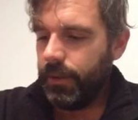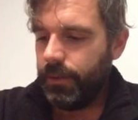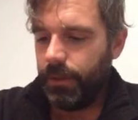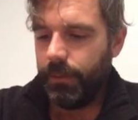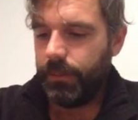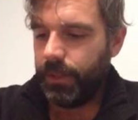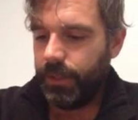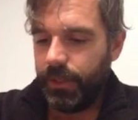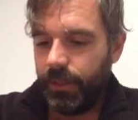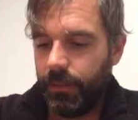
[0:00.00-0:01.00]
Jumping, I
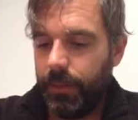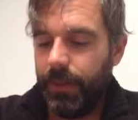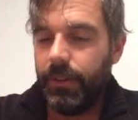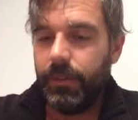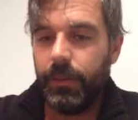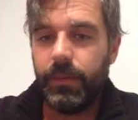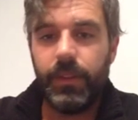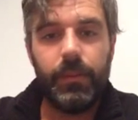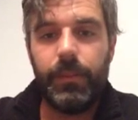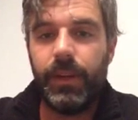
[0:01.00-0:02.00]
said, some berries, must be
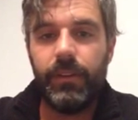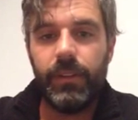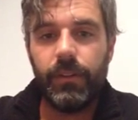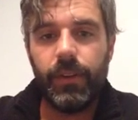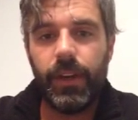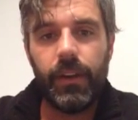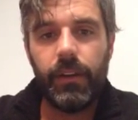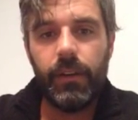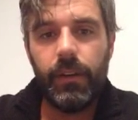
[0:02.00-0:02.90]
some berries over here.